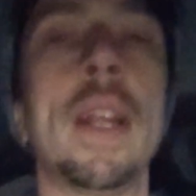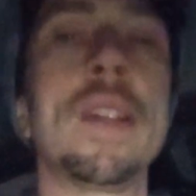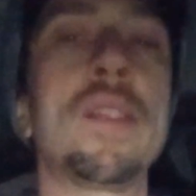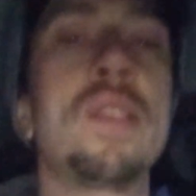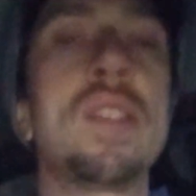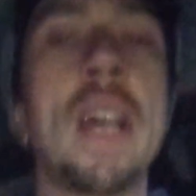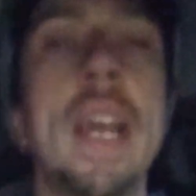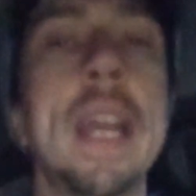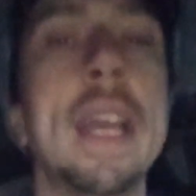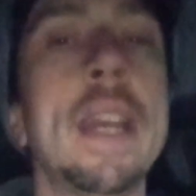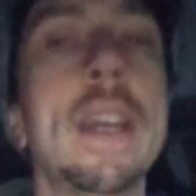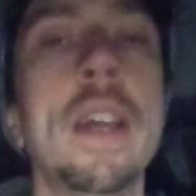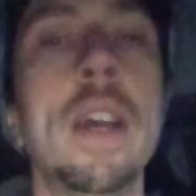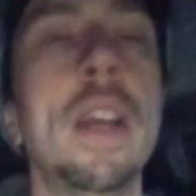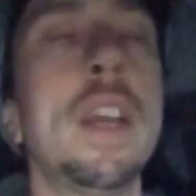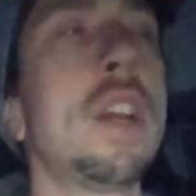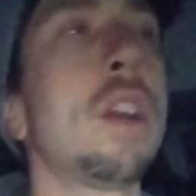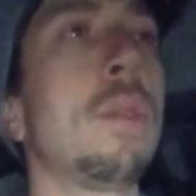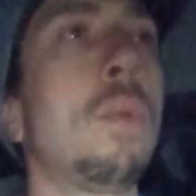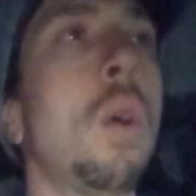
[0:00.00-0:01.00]
Let's say
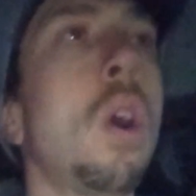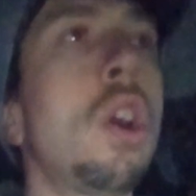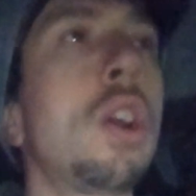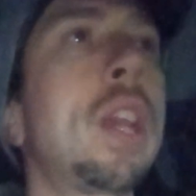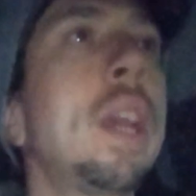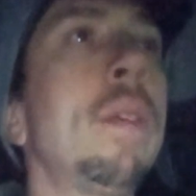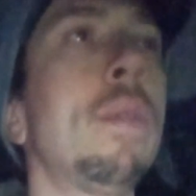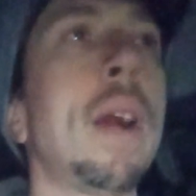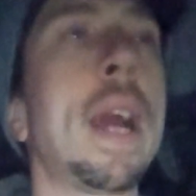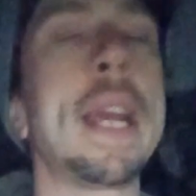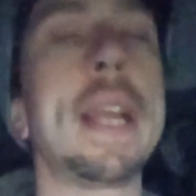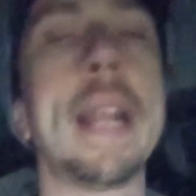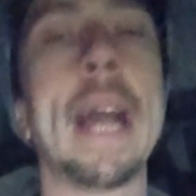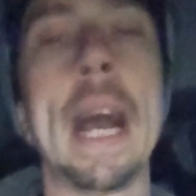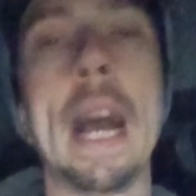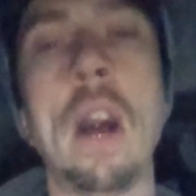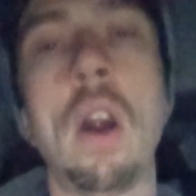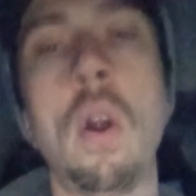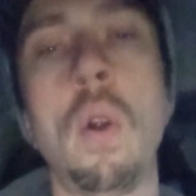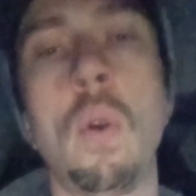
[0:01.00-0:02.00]
you're working right
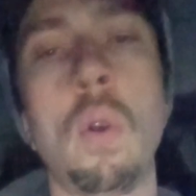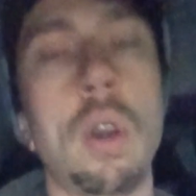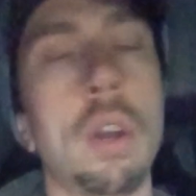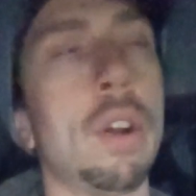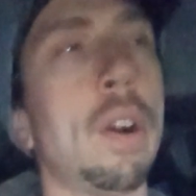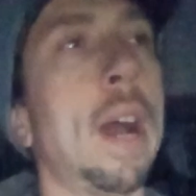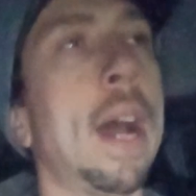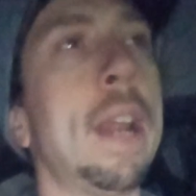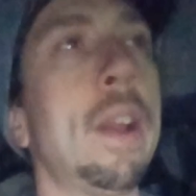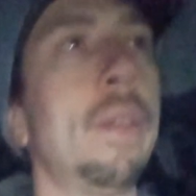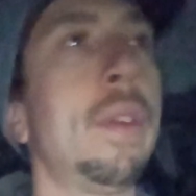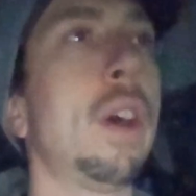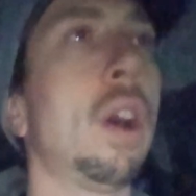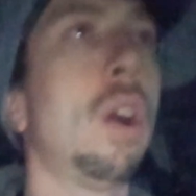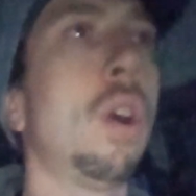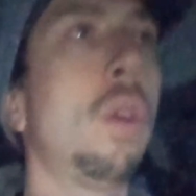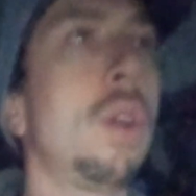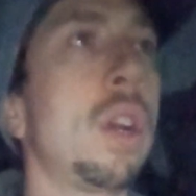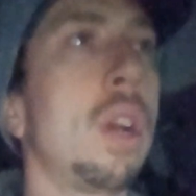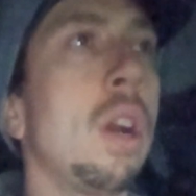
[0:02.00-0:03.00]
now, or I don't
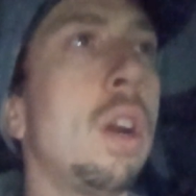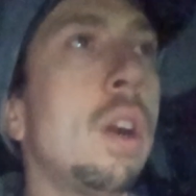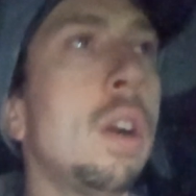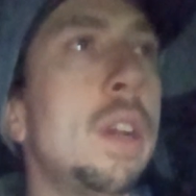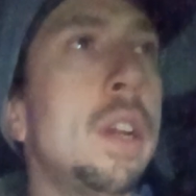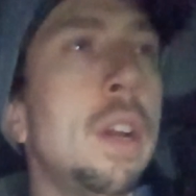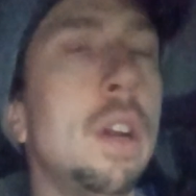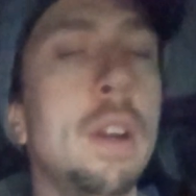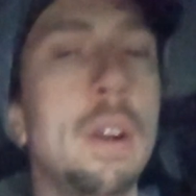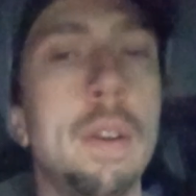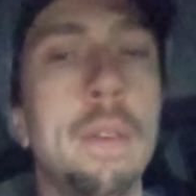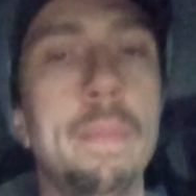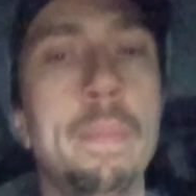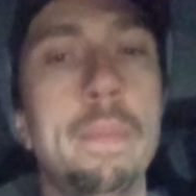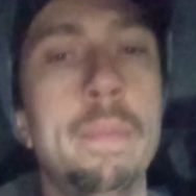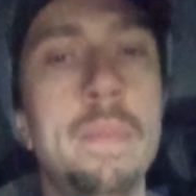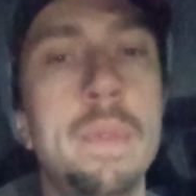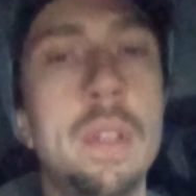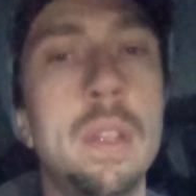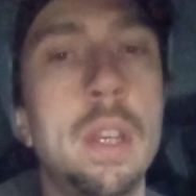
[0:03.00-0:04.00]
know, you're
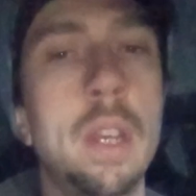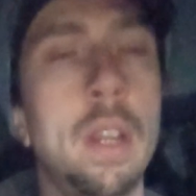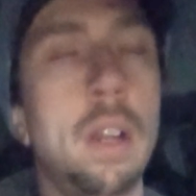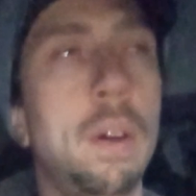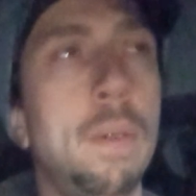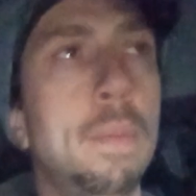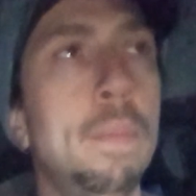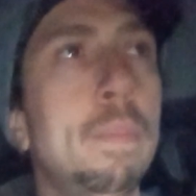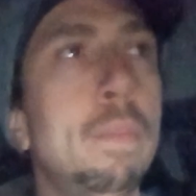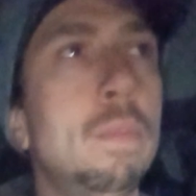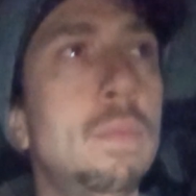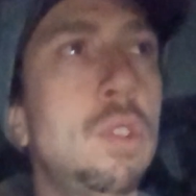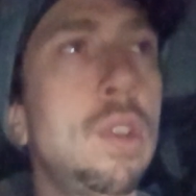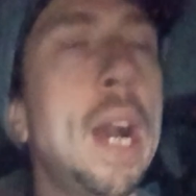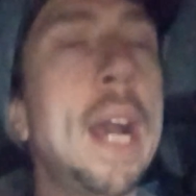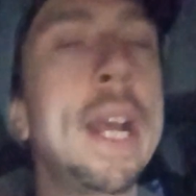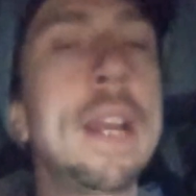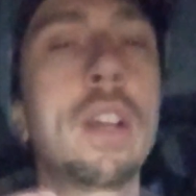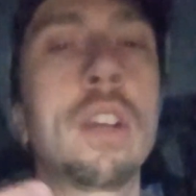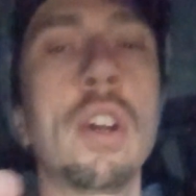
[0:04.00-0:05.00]

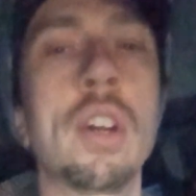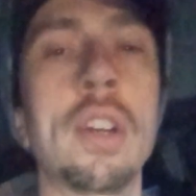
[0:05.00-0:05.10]
trying